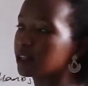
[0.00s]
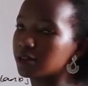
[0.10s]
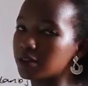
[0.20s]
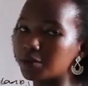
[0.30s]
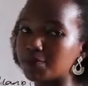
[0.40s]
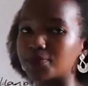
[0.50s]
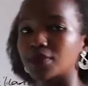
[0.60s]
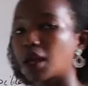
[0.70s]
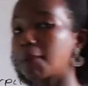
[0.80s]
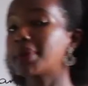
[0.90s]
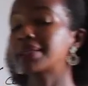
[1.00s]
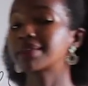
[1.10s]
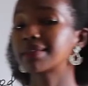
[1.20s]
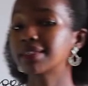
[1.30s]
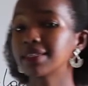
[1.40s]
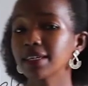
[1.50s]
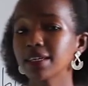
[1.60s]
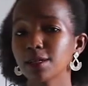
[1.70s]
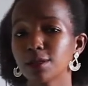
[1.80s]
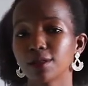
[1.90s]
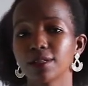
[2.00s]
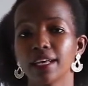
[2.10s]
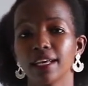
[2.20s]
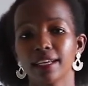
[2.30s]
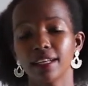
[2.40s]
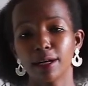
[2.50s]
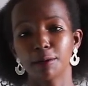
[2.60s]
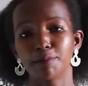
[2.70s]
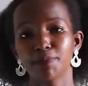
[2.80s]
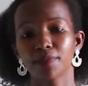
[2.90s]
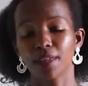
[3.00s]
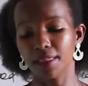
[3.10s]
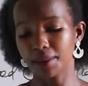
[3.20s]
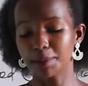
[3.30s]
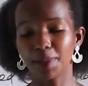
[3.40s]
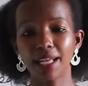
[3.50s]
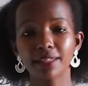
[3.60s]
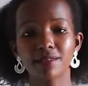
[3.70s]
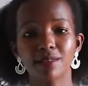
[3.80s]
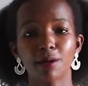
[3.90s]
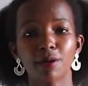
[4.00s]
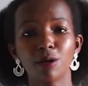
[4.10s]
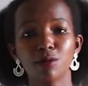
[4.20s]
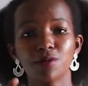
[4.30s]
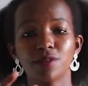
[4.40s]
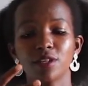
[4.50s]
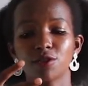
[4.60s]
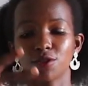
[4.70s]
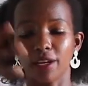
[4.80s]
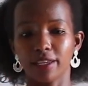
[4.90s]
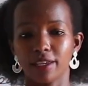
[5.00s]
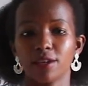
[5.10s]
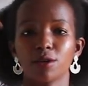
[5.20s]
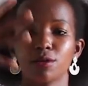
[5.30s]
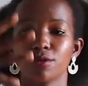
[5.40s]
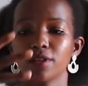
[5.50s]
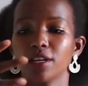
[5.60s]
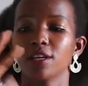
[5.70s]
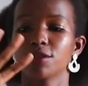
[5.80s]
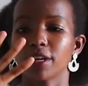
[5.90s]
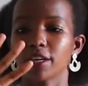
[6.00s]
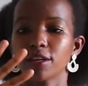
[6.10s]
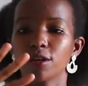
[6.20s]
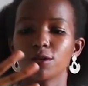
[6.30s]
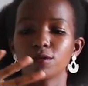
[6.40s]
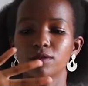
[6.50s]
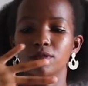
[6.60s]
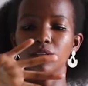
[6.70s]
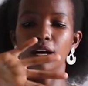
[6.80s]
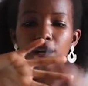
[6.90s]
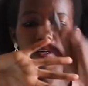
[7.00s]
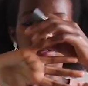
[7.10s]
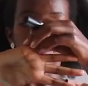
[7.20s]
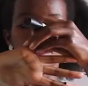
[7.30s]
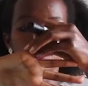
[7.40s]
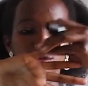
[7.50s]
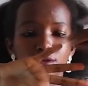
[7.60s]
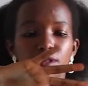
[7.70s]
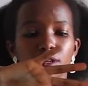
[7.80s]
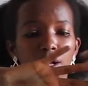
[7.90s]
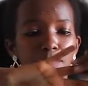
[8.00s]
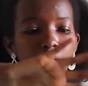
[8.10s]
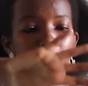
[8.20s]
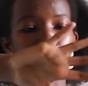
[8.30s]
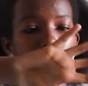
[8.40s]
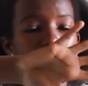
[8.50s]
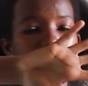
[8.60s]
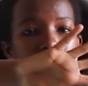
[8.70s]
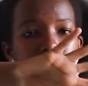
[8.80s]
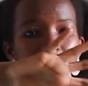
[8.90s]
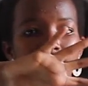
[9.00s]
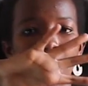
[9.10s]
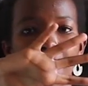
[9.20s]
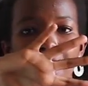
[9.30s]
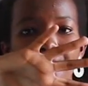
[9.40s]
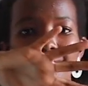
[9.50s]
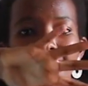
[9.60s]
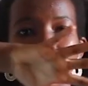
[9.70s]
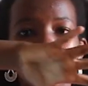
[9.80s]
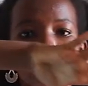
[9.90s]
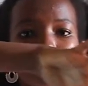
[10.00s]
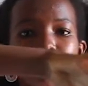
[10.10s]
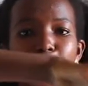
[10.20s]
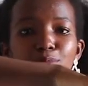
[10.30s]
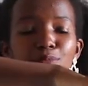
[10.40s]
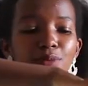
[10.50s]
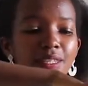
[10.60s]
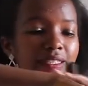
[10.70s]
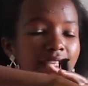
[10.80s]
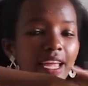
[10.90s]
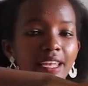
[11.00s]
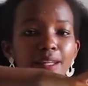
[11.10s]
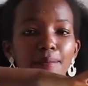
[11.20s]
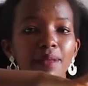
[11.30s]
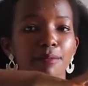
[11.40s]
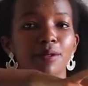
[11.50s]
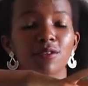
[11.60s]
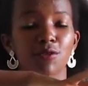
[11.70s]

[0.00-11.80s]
to them. But still, the blood surrounds the tracheoles. Tracheoles, they appear more like this, and they dip inside the blood, because